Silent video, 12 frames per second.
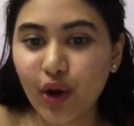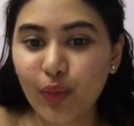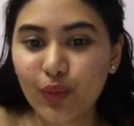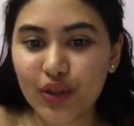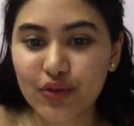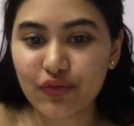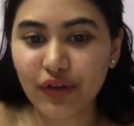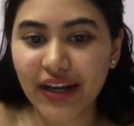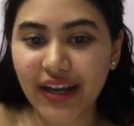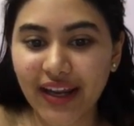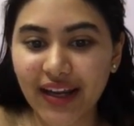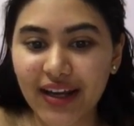was
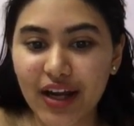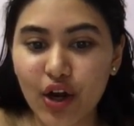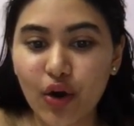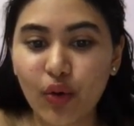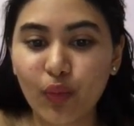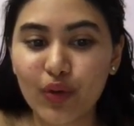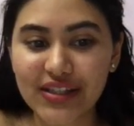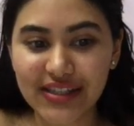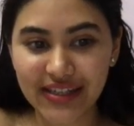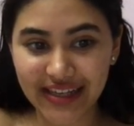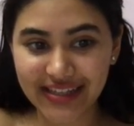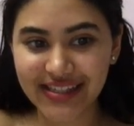running wasn't
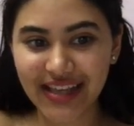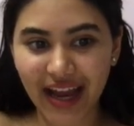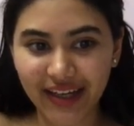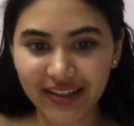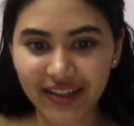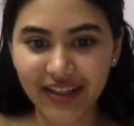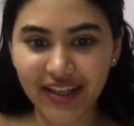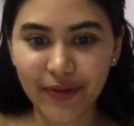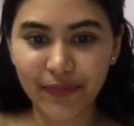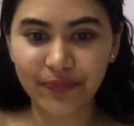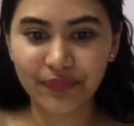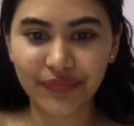exactly
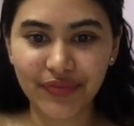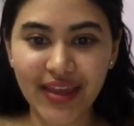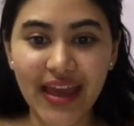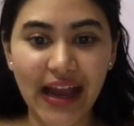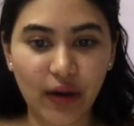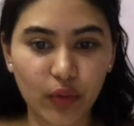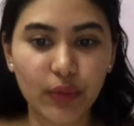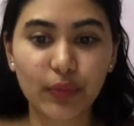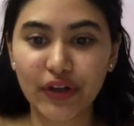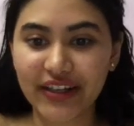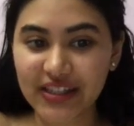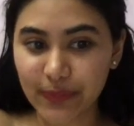how we were
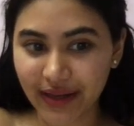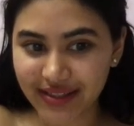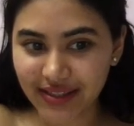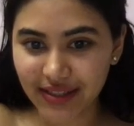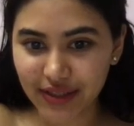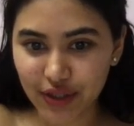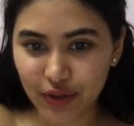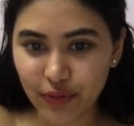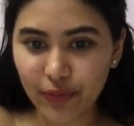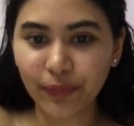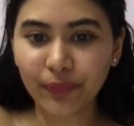expecting it to.